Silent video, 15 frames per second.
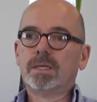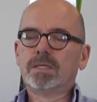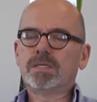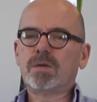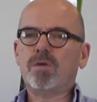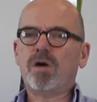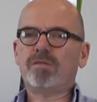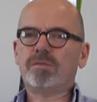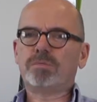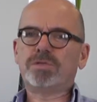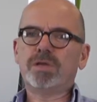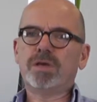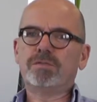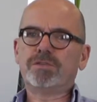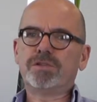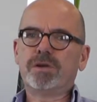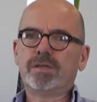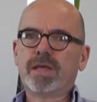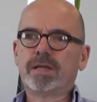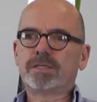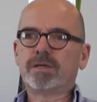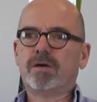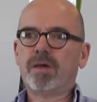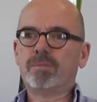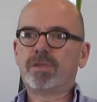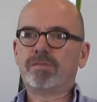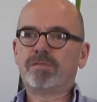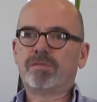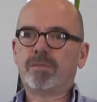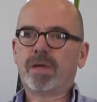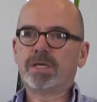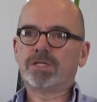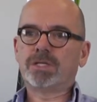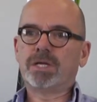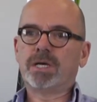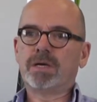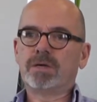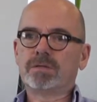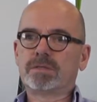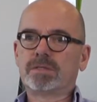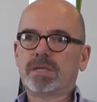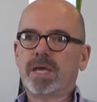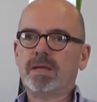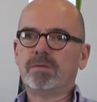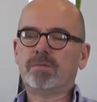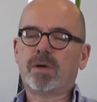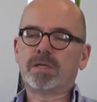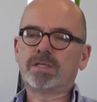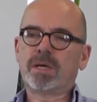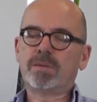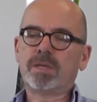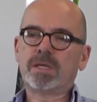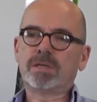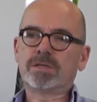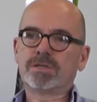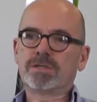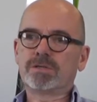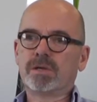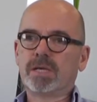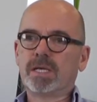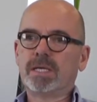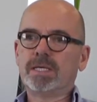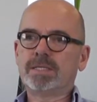So what I've observed during that time with Information Arts and my time in the industry